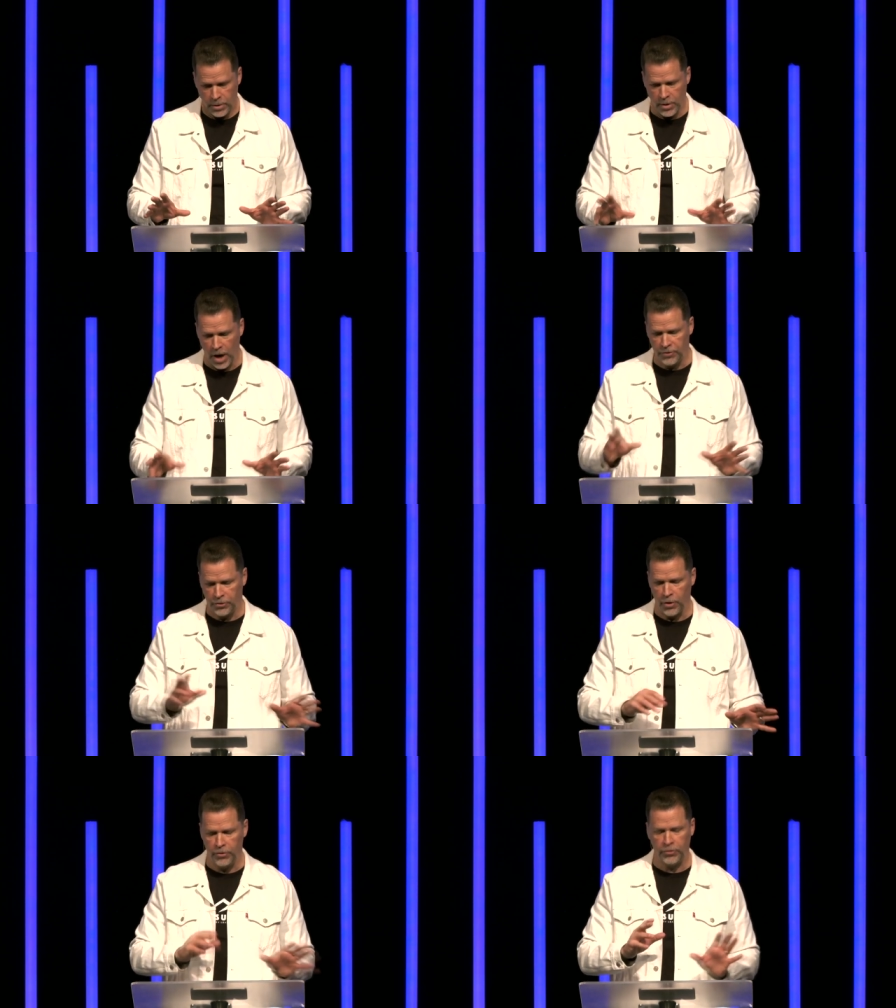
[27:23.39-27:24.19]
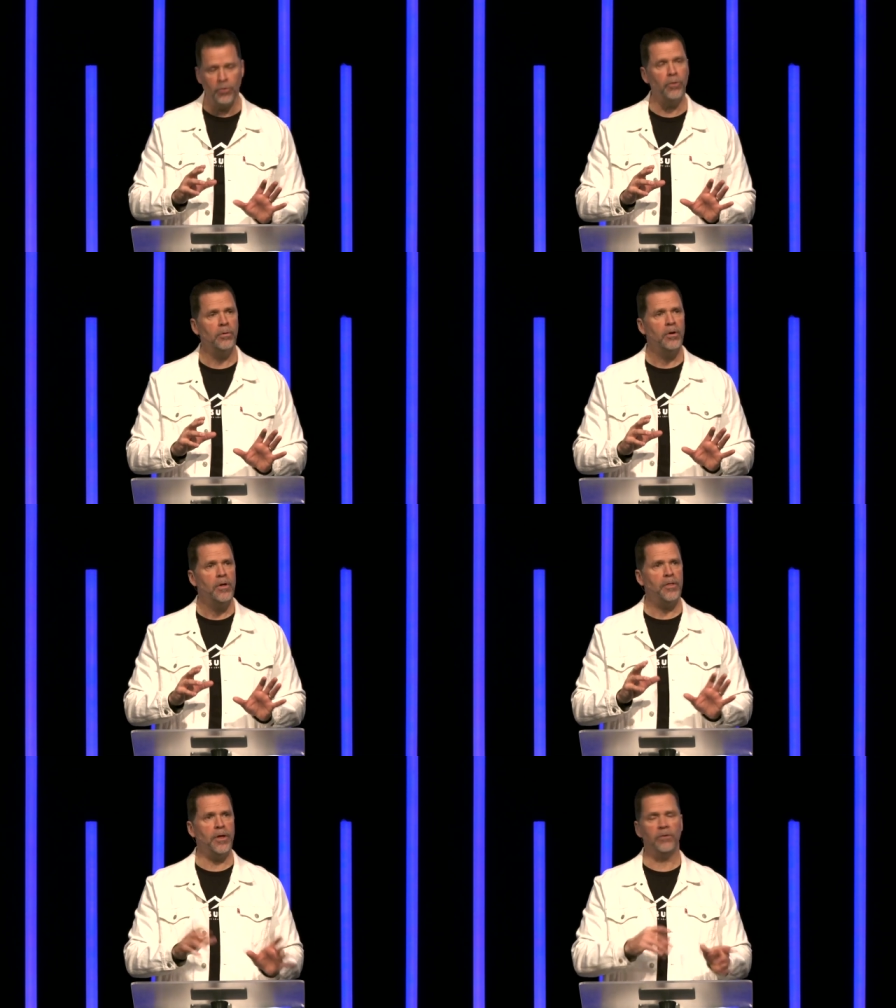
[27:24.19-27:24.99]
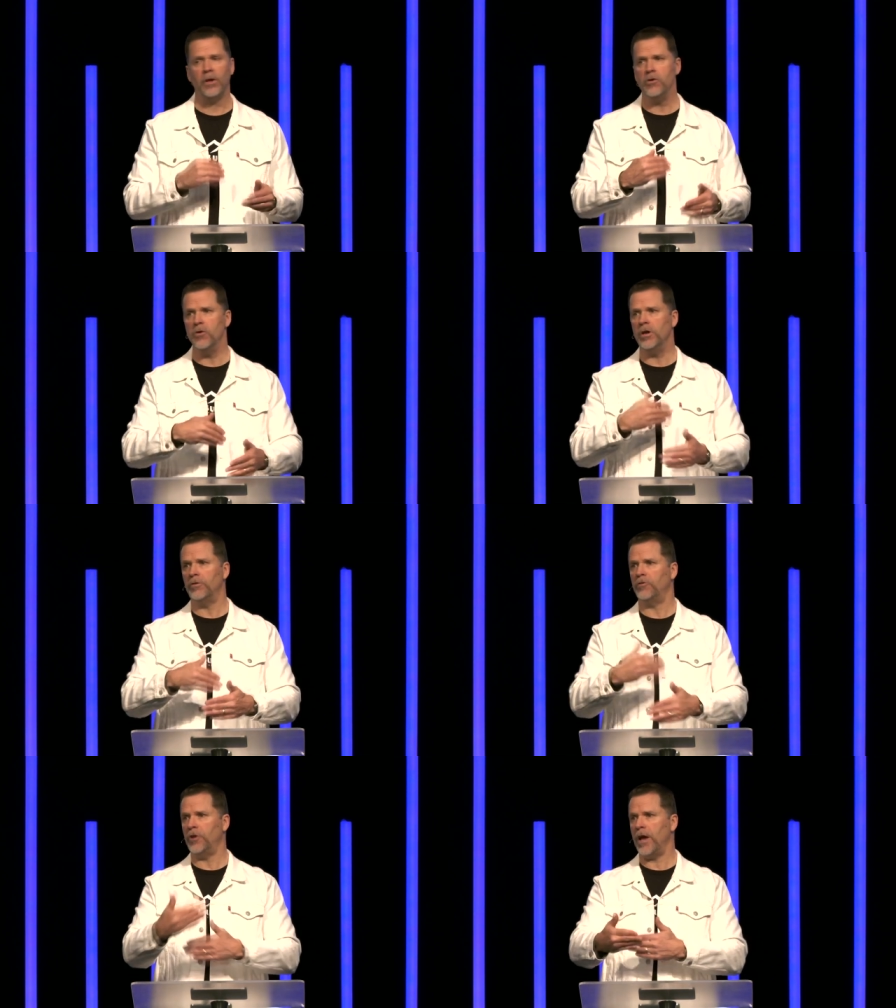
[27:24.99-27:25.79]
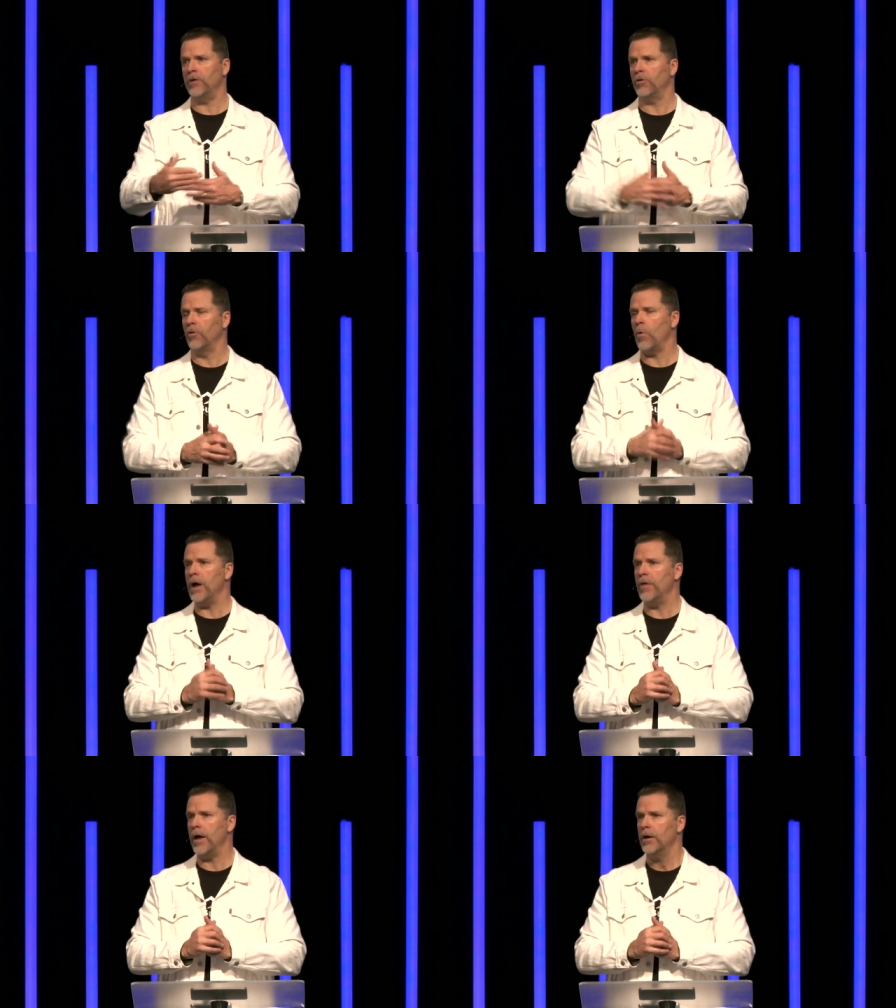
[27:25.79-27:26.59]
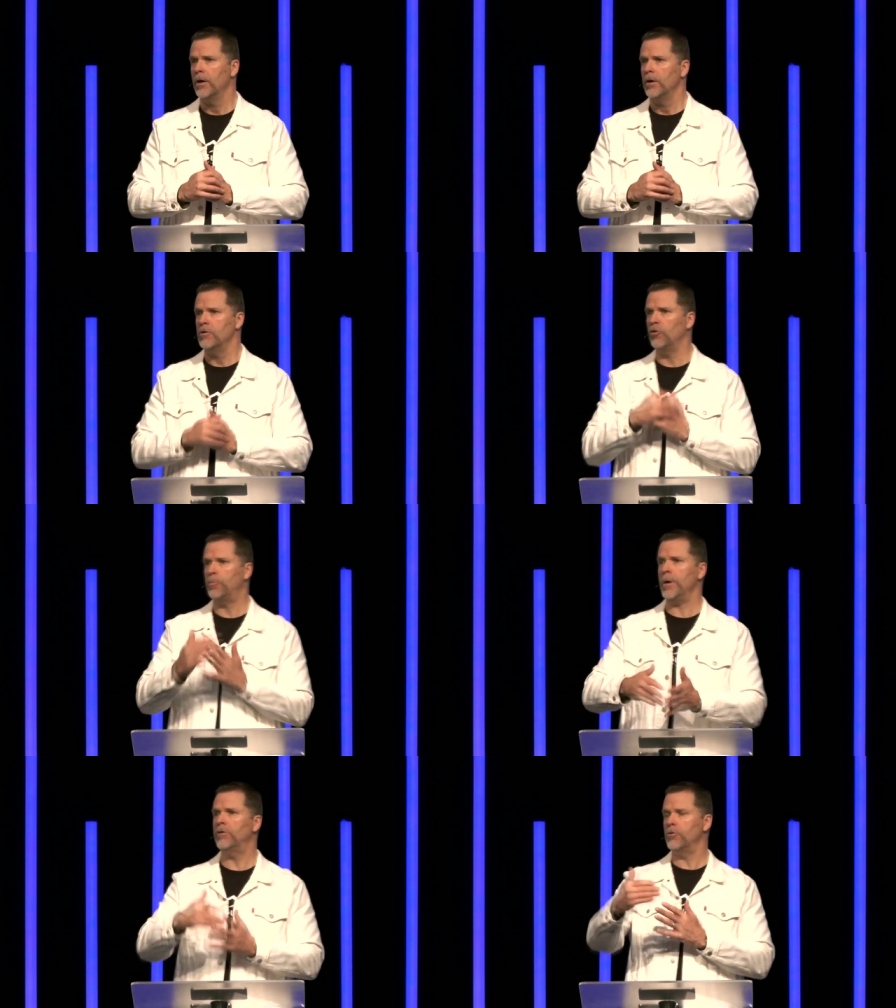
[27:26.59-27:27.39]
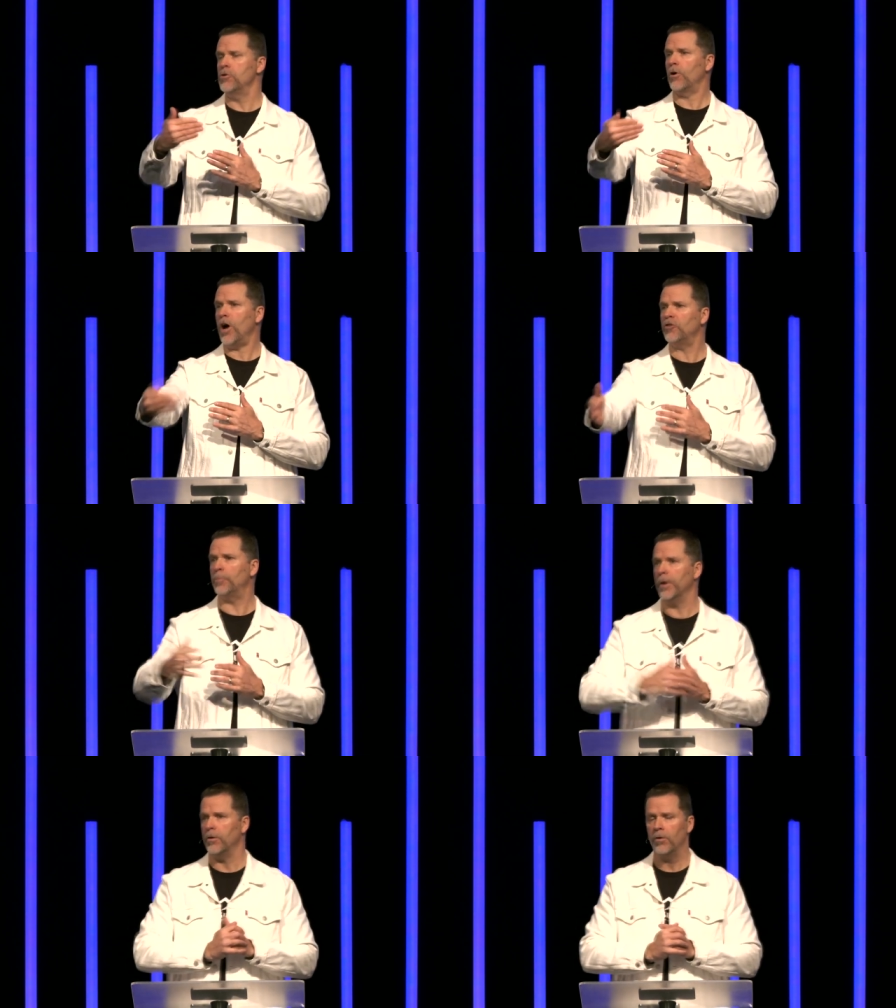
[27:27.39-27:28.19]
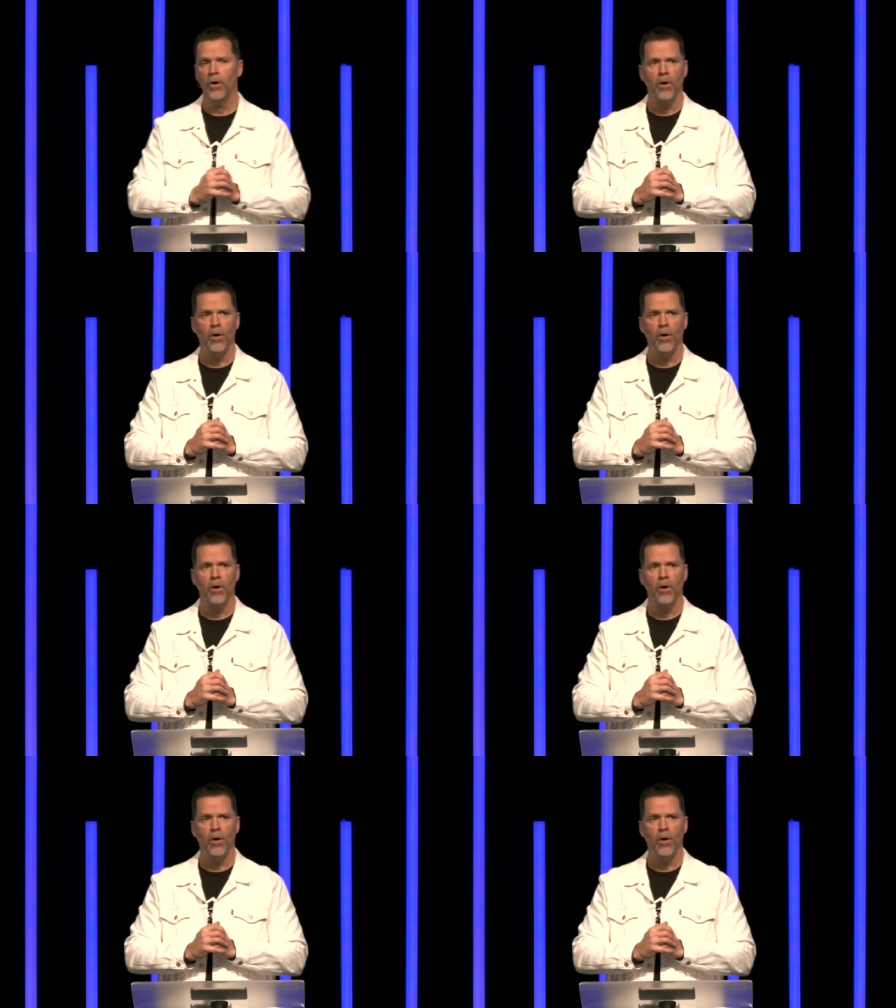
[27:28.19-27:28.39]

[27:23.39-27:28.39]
God shows you things that you need to change in the way that you speak to your husband,